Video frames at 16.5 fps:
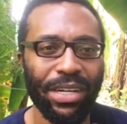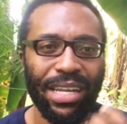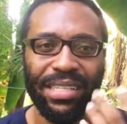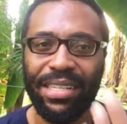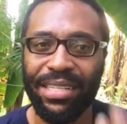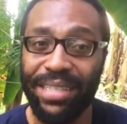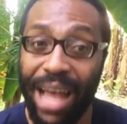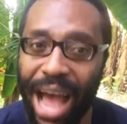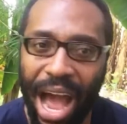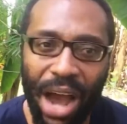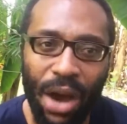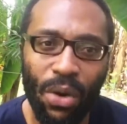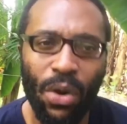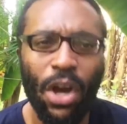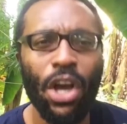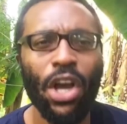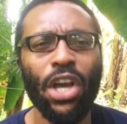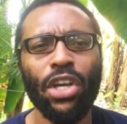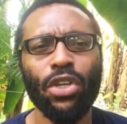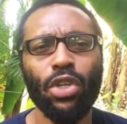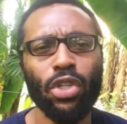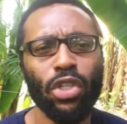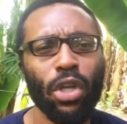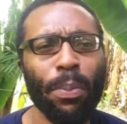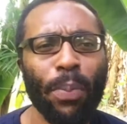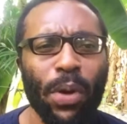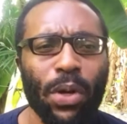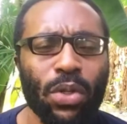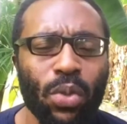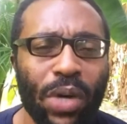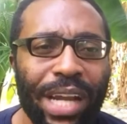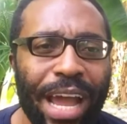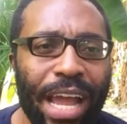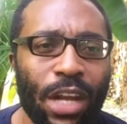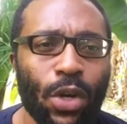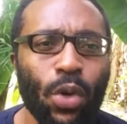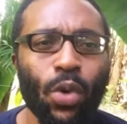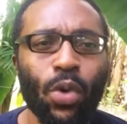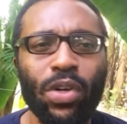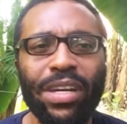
This is how you support what I do.